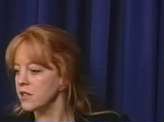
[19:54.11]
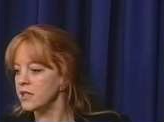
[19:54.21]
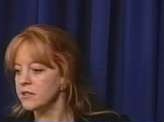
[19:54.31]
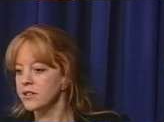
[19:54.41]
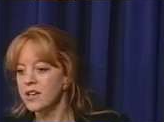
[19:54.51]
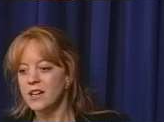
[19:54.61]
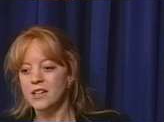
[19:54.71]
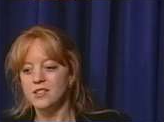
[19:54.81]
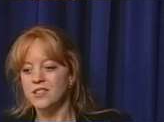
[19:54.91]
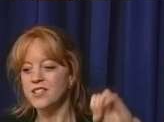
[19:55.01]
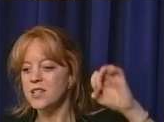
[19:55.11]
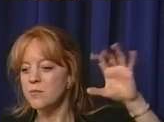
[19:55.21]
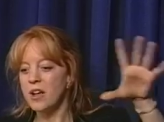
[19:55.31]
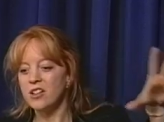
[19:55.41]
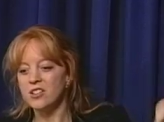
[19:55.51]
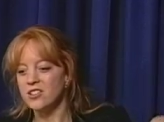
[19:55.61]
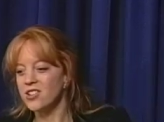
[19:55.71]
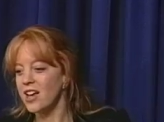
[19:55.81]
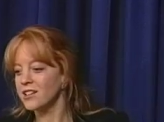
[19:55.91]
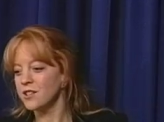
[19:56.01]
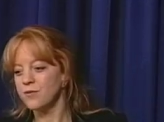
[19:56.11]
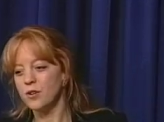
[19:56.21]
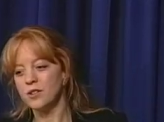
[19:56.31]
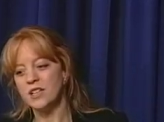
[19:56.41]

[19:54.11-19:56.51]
he's into C melody saxophone,